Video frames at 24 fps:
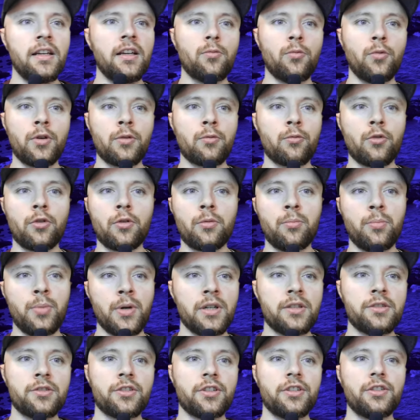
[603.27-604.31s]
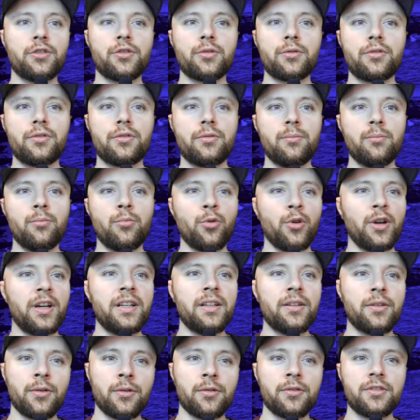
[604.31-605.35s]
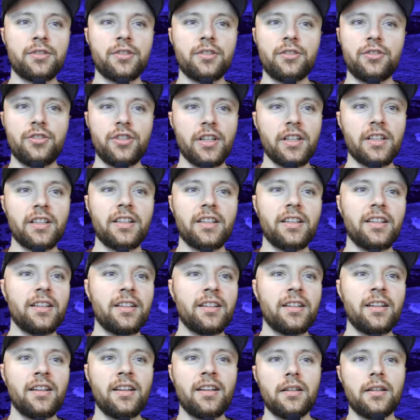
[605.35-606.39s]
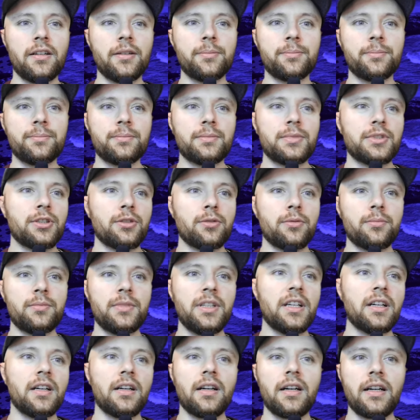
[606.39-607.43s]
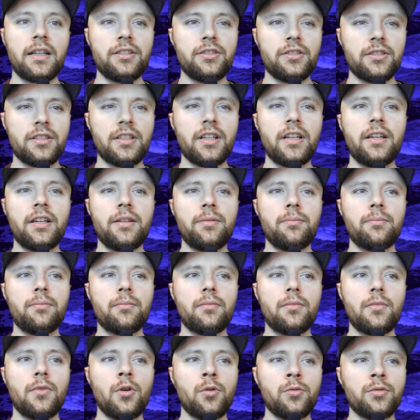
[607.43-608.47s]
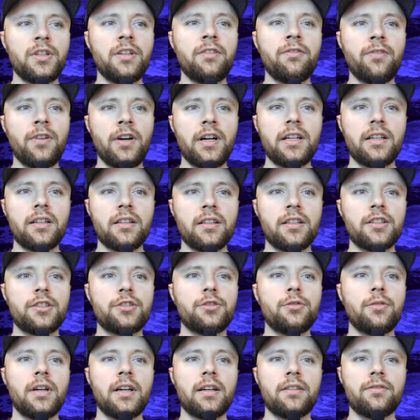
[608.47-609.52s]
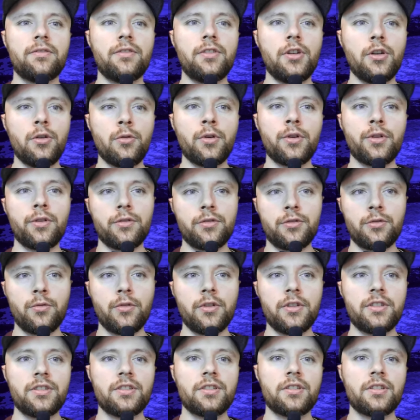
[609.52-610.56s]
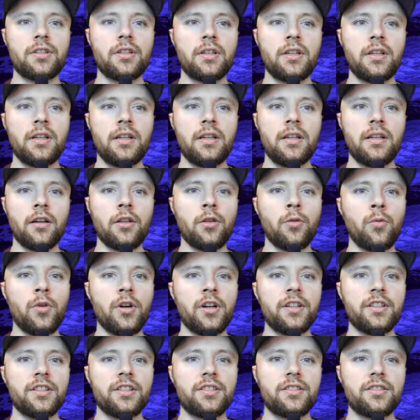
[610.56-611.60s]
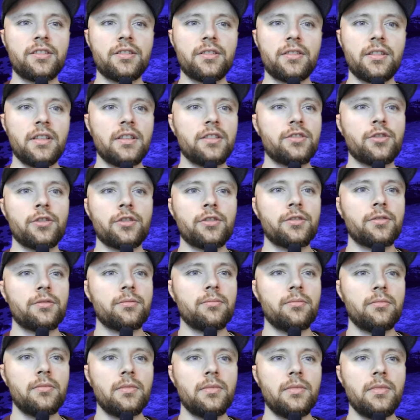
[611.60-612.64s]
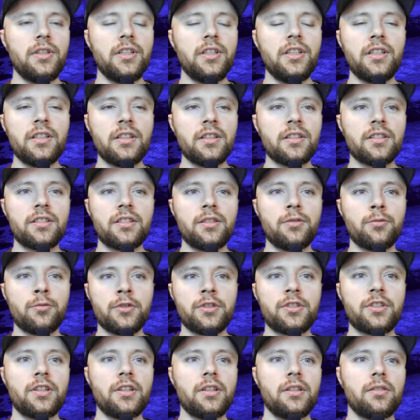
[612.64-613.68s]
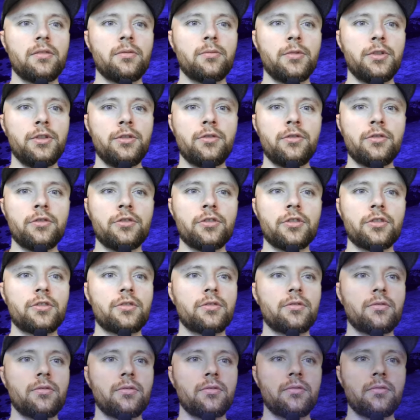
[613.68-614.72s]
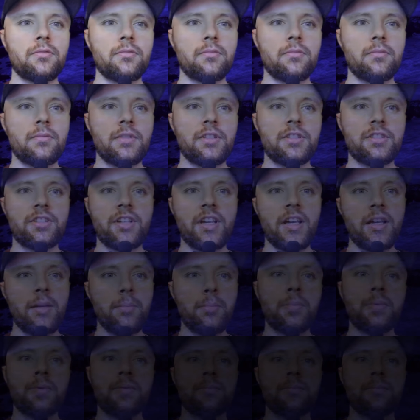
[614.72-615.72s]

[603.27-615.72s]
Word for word: one wrong punch and your brain turns to jelly. Um, so yeah, I just say only fight unless you have no other choice. Otherwise, it's just needlessly risky when you could just escape.